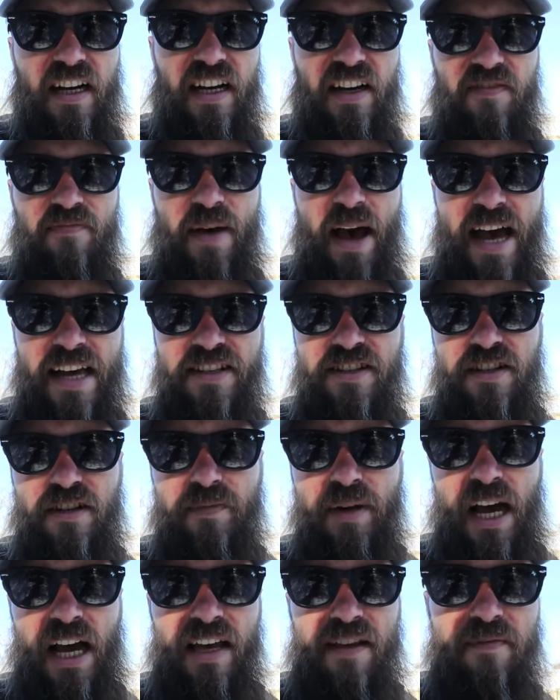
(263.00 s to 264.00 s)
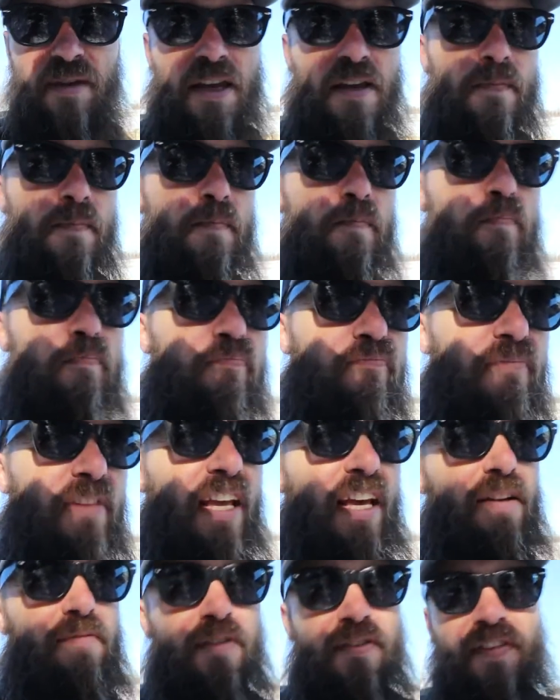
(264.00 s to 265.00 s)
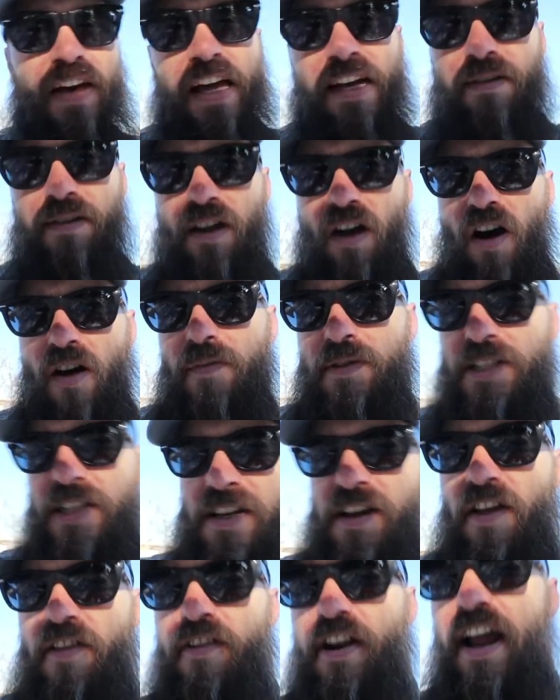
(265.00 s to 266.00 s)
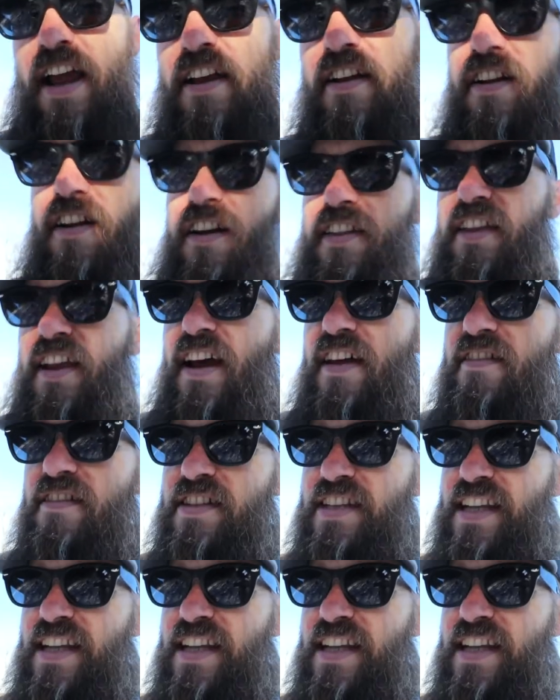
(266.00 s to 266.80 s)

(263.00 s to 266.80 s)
of pasture behind me, and we've got almost another acre on the other